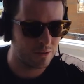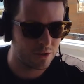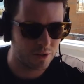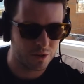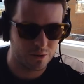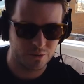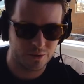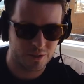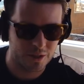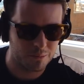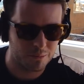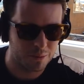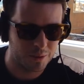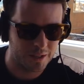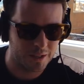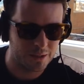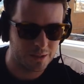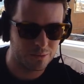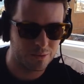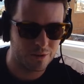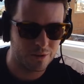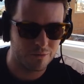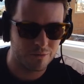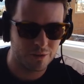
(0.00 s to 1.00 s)
which it was complete
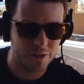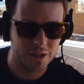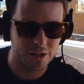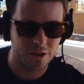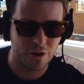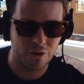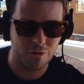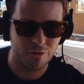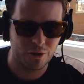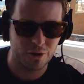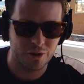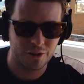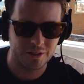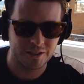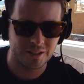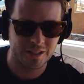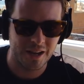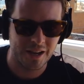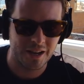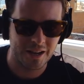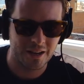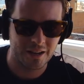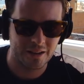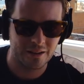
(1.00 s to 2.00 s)
with a video of her
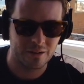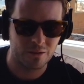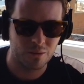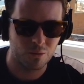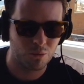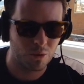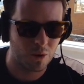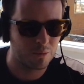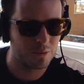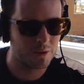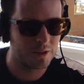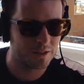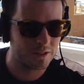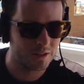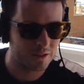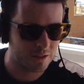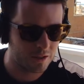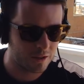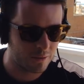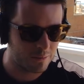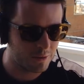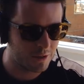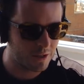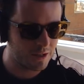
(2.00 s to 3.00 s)
saying what we had
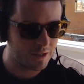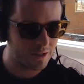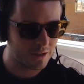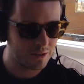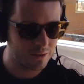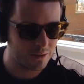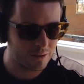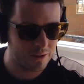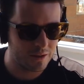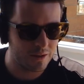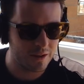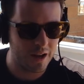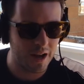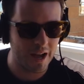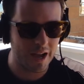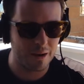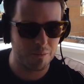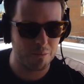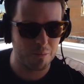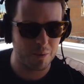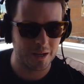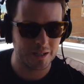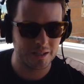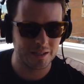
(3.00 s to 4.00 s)
scripted into it,
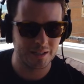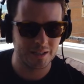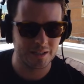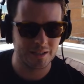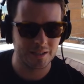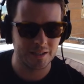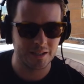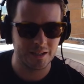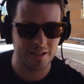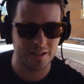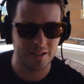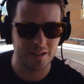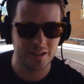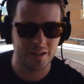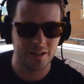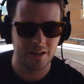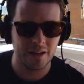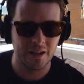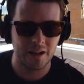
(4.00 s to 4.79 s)
and basically